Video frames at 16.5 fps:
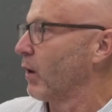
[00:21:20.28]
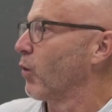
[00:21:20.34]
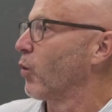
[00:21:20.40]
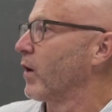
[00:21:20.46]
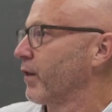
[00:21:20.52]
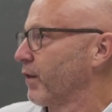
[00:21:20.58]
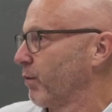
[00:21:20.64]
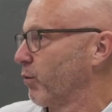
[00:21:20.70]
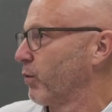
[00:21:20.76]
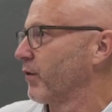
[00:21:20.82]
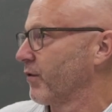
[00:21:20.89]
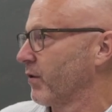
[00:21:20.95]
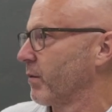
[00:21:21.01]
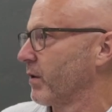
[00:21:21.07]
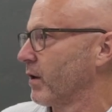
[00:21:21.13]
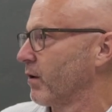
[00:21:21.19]
with
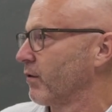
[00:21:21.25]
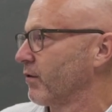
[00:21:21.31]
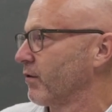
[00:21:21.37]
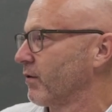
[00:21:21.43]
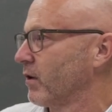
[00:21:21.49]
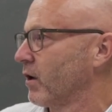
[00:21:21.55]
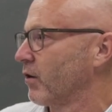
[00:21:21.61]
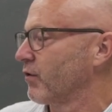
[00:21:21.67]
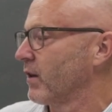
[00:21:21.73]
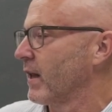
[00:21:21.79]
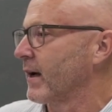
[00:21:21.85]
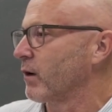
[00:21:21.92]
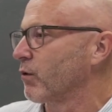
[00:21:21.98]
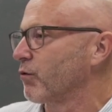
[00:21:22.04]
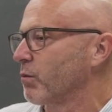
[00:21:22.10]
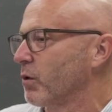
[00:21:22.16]
some of those large
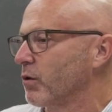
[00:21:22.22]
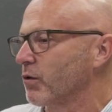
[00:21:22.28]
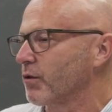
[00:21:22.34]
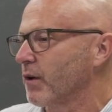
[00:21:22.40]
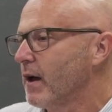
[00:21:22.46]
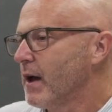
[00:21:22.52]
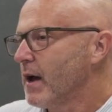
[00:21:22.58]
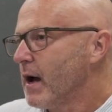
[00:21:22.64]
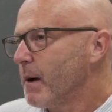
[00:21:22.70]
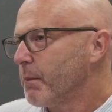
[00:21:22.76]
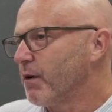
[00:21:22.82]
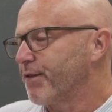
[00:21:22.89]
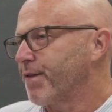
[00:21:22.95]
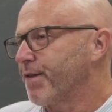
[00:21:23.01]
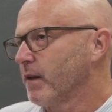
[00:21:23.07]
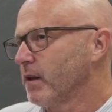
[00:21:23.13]
language models.
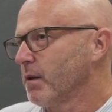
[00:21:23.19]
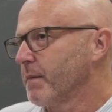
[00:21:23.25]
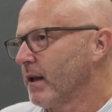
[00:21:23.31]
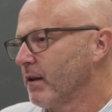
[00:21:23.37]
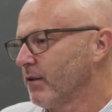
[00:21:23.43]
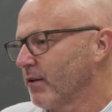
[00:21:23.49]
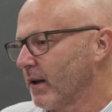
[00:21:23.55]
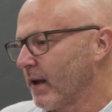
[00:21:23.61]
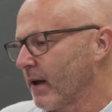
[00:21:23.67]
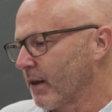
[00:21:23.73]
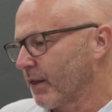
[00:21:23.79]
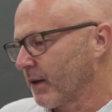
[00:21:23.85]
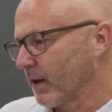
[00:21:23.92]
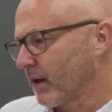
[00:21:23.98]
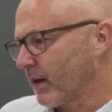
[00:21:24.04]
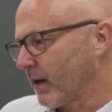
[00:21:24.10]
But fundamentally, I
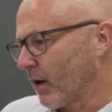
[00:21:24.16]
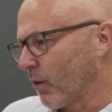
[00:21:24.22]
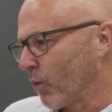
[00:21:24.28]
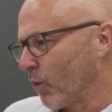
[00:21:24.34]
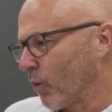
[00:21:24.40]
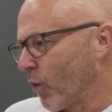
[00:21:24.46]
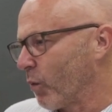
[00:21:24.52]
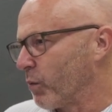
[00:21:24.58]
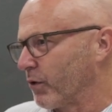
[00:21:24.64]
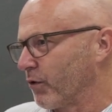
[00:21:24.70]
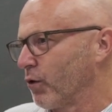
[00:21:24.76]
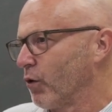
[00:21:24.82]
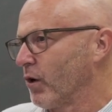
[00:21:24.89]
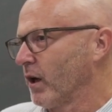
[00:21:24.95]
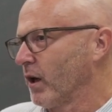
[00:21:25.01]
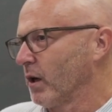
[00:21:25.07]
think what we're
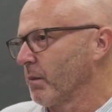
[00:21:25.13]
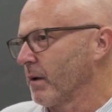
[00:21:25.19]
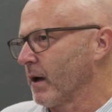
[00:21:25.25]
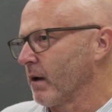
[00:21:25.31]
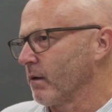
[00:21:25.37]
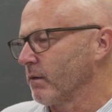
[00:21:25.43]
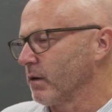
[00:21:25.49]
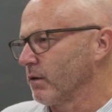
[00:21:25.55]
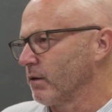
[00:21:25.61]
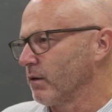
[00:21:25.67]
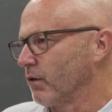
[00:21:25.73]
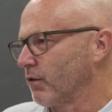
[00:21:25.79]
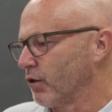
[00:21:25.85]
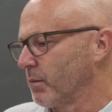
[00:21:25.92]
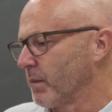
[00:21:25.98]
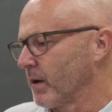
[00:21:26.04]
talking about,
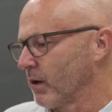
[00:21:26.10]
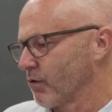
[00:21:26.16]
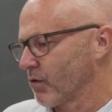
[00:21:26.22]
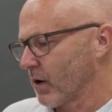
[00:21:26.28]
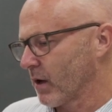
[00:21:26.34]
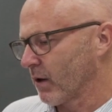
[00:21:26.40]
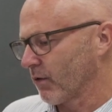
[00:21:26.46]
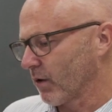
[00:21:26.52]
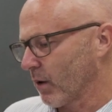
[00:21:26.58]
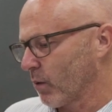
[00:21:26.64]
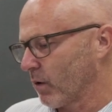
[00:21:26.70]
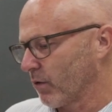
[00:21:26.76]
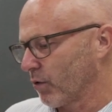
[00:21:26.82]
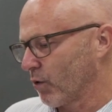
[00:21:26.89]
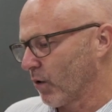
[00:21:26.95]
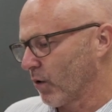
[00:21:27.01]
the 2 main trends that
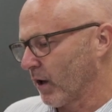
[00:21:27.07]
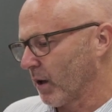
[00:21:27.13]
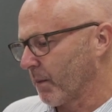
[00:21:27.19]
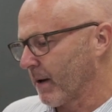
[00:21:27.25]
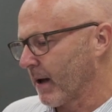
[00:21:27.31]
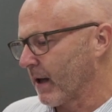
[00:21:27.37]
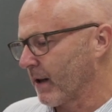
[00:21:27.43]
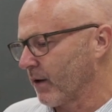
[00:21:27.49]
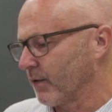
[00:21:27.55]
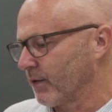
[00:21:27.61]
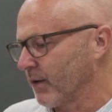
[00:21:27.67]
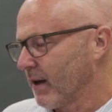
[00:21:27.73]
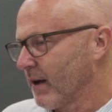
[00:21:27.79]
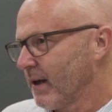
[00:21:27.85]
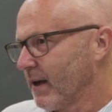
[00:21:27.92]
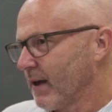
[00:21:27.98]
we're talking about is
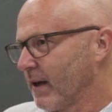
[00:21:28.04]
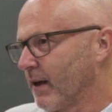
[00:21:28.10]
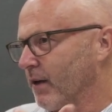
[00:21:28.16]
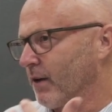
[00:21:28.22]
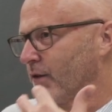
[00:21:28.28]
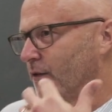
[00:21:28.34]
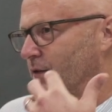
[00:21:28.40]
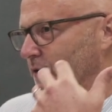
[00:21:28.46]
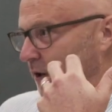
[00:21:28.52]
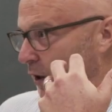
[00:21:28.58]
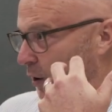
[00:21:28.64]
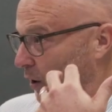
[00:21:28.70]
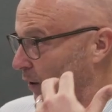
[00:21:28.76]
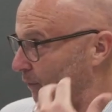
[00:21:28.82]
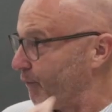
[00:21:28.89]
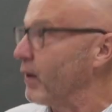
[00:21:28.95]

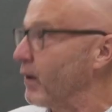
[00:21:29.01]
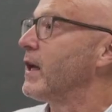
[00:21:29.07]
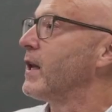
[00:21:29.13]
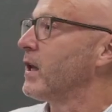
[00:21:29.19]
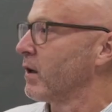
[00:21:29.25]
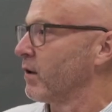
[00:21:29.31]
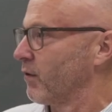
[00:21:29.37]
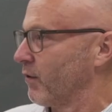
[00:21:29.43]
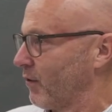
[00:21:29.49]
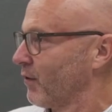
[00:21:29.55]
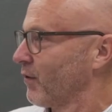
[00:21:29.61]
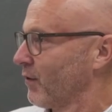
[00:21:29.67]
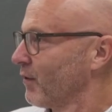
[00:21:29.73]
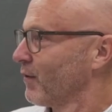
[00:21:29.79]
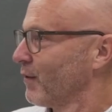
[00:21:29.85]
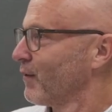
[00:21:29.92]

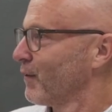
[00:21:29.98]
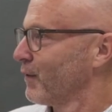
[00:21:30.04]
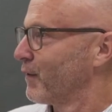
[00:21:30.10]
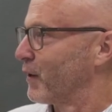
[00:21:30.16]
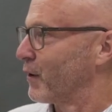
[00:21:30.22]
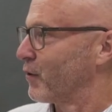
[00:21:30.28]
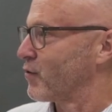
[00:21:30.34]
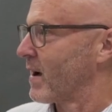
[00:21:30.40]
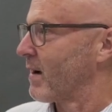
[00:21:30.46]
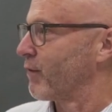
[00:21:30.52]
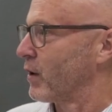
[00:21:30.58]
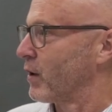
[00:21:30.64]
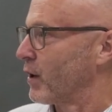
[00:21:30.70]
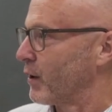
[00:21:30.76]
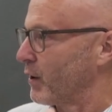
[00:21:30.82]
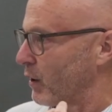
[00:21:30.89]
convenience for the
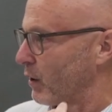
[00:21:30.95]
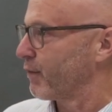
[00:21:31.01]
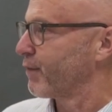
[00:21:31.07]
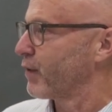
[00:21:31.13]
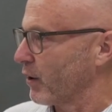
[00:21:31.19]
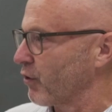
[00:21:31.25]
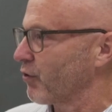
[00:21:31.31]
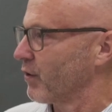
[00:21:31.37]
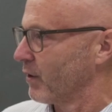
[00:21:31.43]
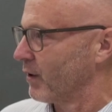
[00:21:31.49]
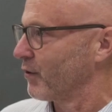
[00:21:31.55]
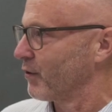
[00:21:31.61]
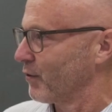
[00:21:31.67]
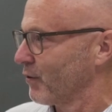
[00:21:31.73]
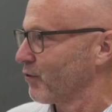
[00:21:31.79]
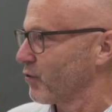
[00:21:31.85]
traveller, the
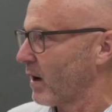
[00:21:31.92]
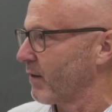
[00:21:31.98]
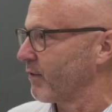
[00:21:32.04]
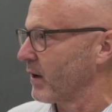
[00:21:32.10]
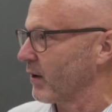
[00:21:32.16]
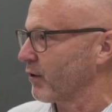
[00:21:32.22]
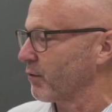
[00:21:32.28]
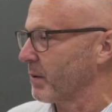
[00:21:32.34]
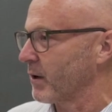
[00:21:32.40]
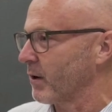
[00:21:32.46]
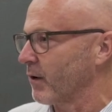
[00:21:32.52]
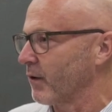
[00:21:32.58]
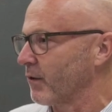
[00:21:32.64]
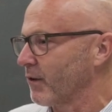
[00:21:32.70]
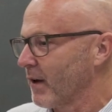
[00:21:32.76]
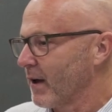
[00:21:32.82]
frictionless travel
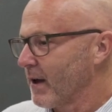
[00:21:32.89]
experience,